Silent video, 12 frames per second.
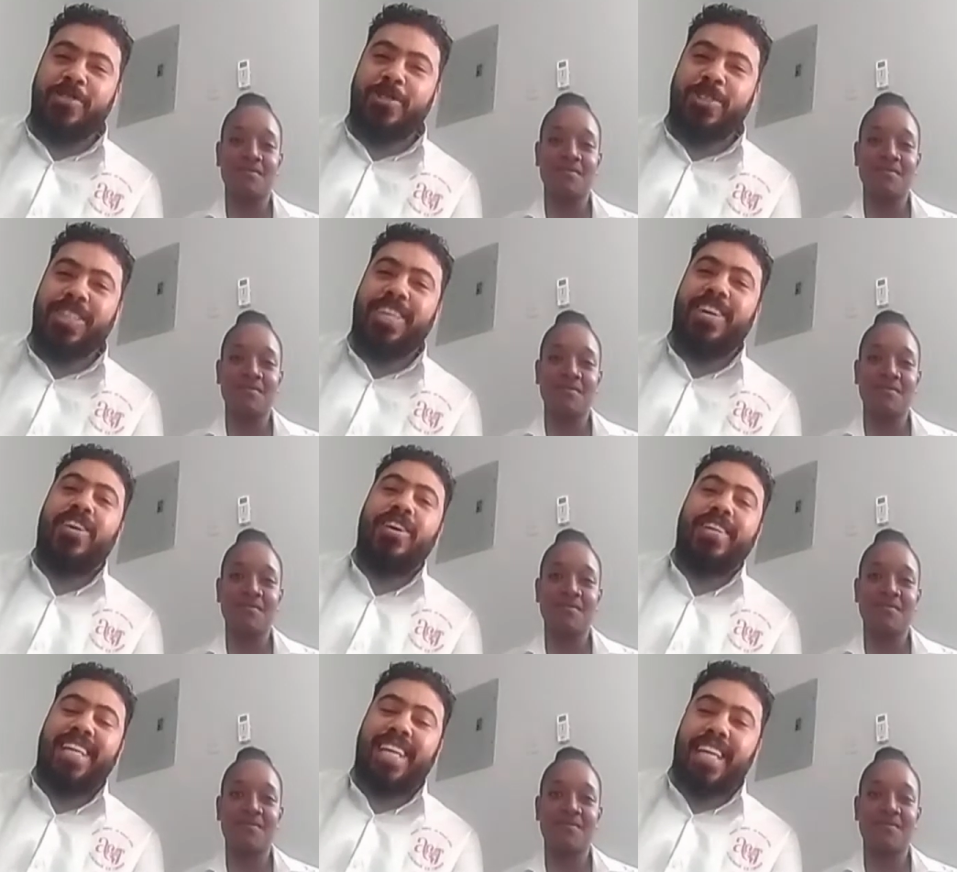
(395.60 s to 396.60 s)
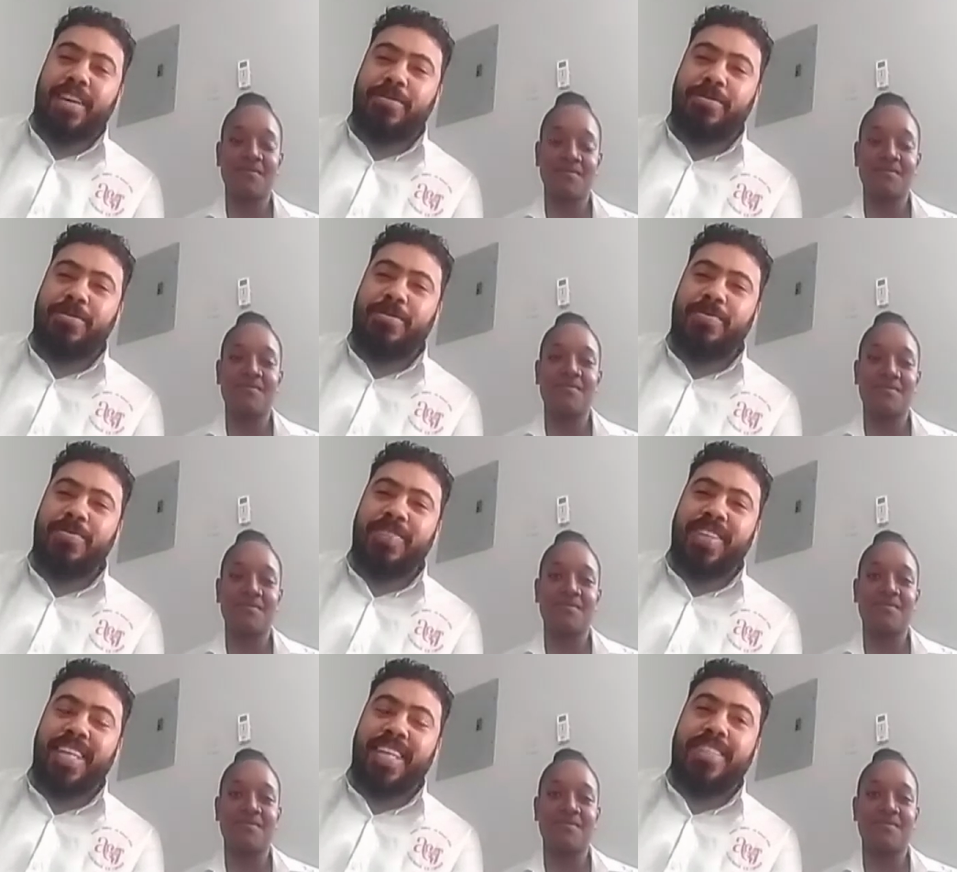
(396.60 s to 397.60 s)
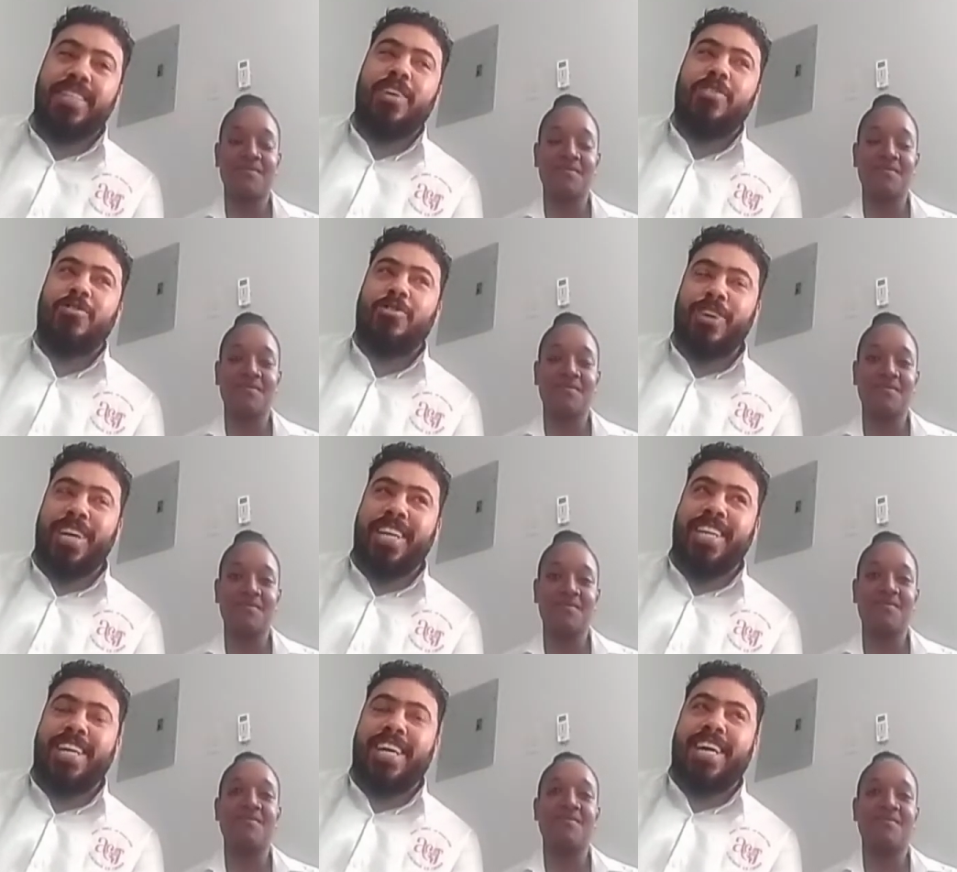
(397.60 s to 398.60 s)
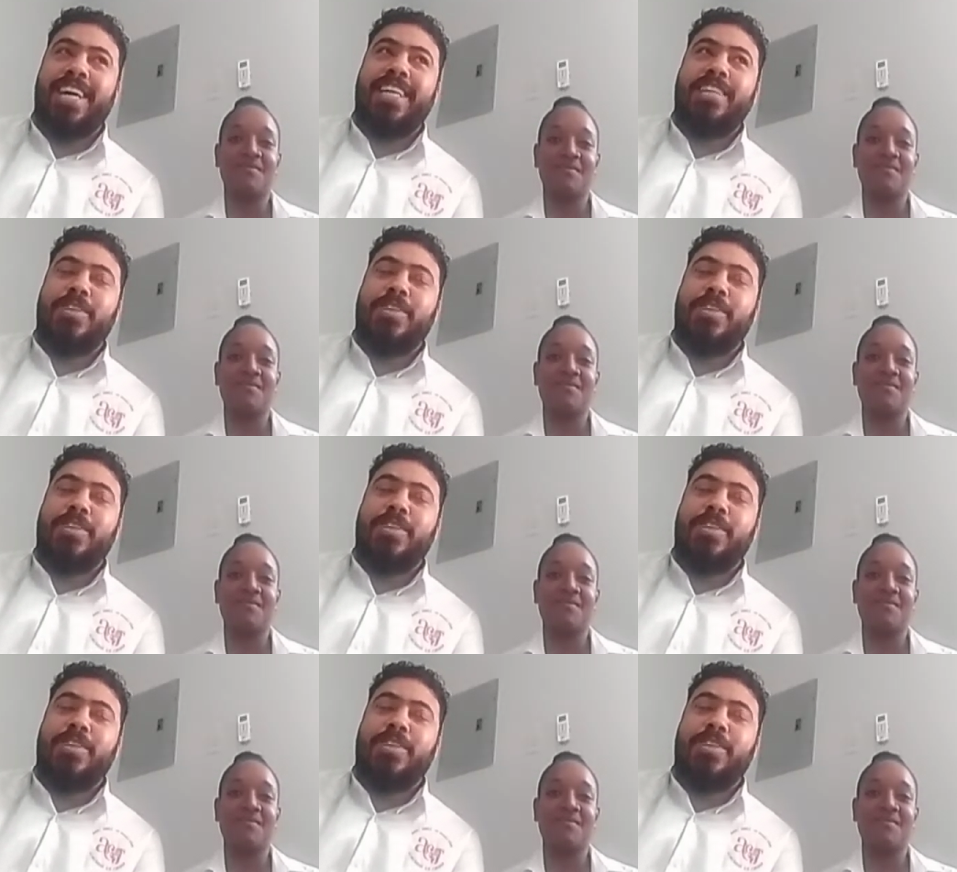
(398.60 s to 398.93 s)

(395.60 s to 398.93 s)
Speaker 1: Road on the left. It's a red and